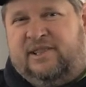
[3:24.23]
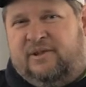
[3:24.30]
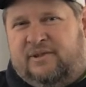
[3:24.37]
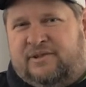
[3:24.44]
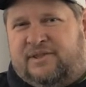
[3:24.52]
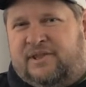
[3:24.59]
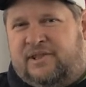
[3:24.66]

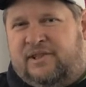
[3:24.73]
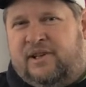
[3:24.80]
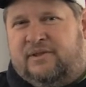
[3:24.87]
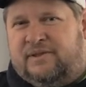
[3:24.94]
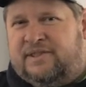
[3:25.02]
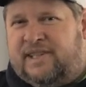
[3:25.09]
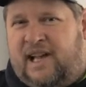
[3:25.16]
So so you
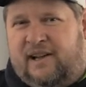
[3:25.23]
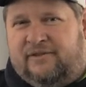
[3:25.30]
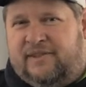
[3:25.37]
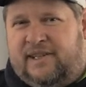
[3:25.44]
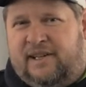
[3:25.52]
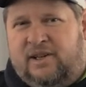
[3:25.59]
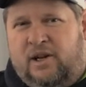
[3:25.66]
don't just
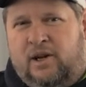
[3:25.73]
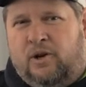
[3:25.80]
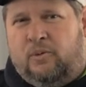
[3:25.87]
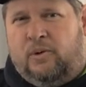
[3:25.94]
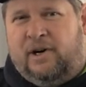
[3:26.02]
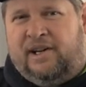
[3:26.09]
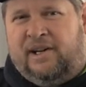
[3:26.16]
have to
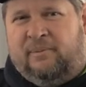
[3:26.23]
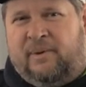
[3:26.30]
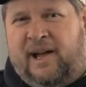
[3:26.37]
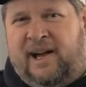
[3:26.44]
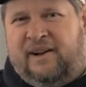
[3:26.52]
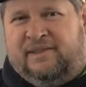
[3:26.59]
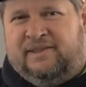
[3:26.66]
worry
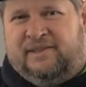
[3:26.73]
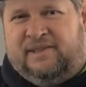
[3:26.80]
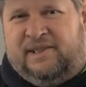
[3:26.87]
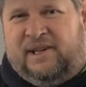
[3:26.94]
about,